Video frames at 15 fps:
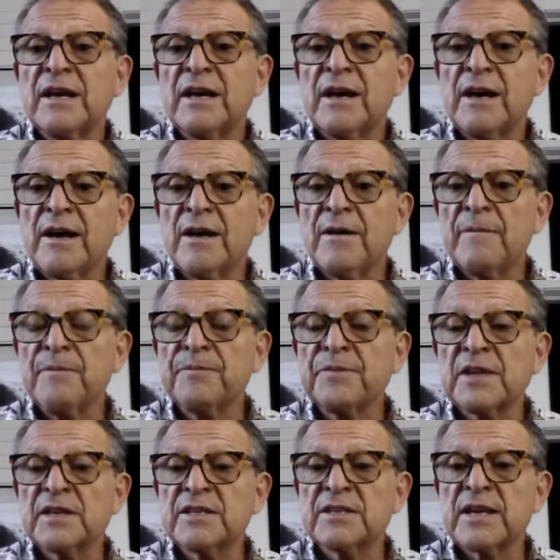
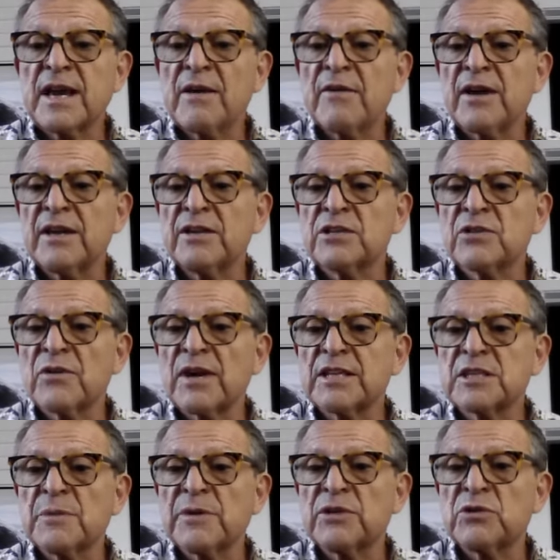Sarah,
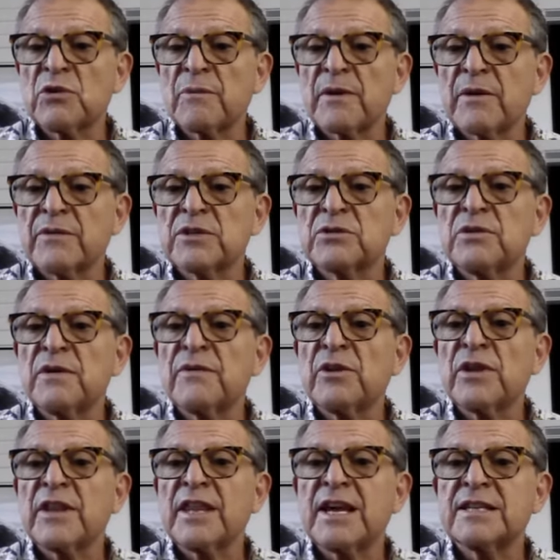hysteroscopy during my
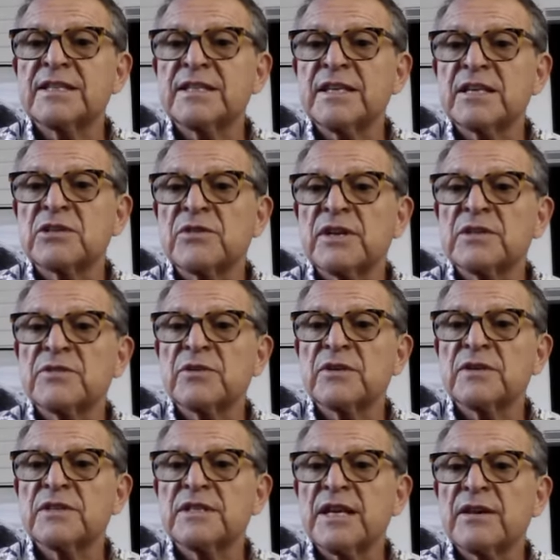retrieval at 9.6,
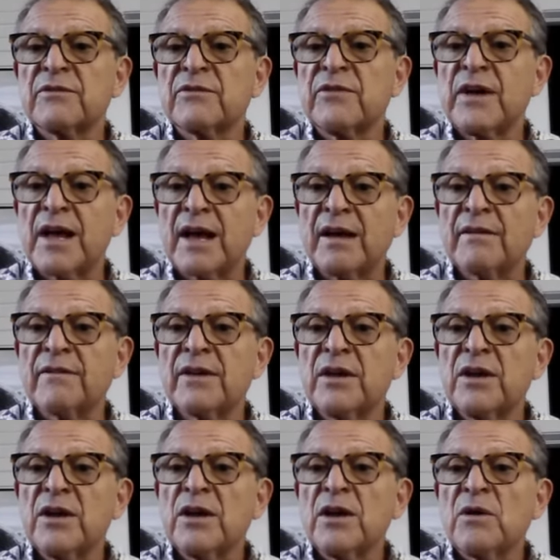transferred 10.5.
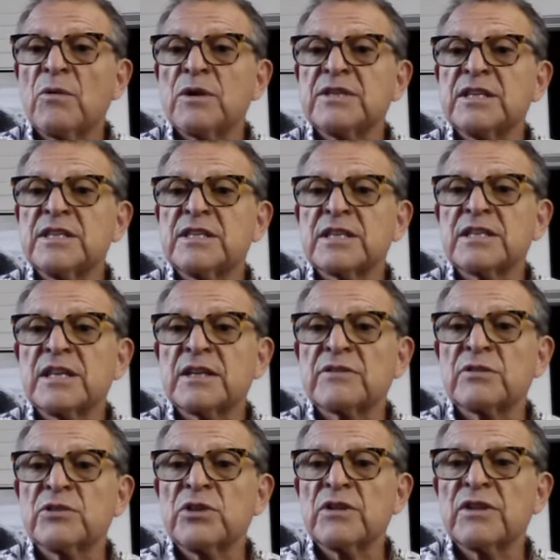Wasn't
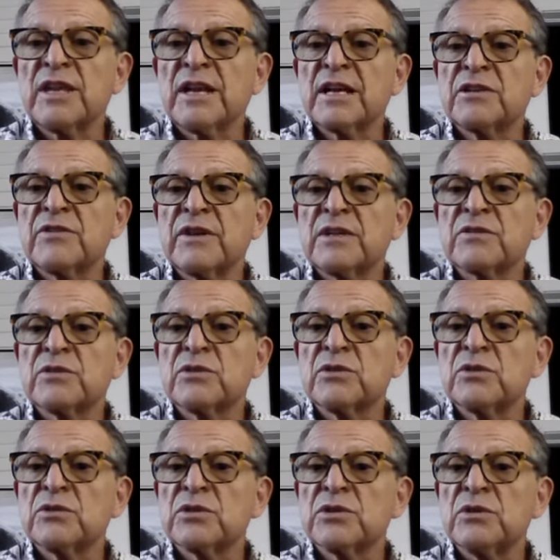successful. Do you think I transferred
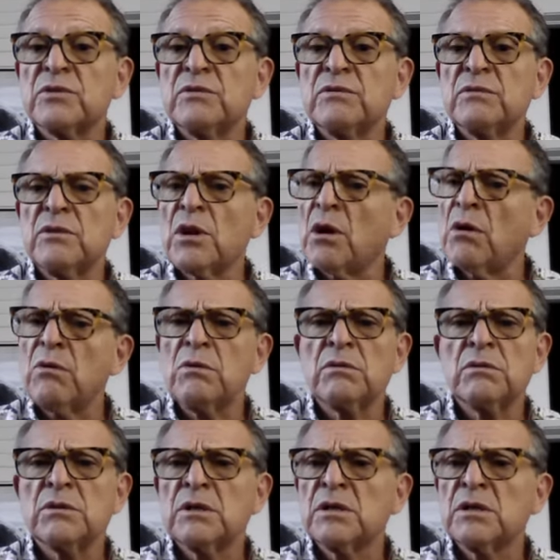too soon? No.